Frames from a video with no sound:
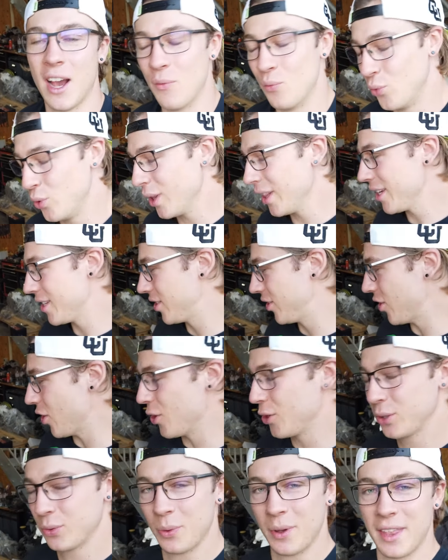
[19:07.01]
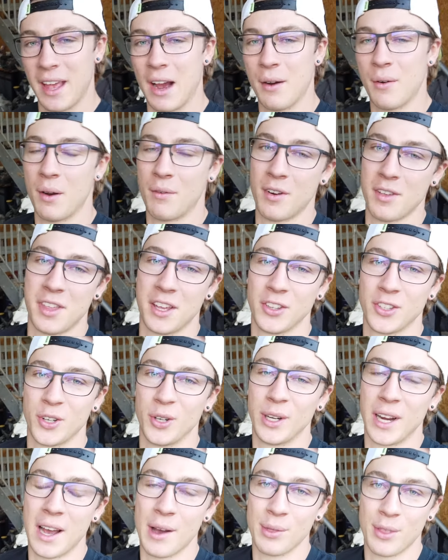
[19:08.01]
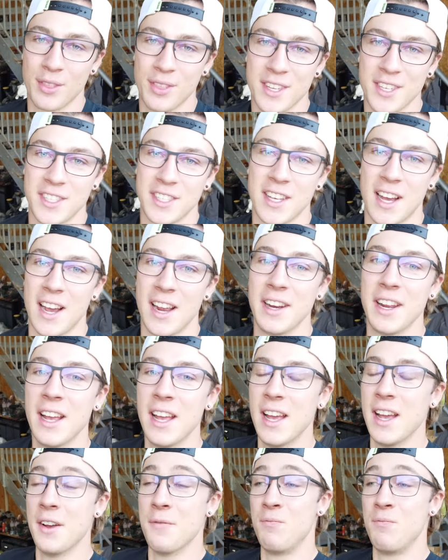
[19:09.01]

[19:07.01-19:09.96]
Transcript: I'm really stoked with how everything turned out on this side.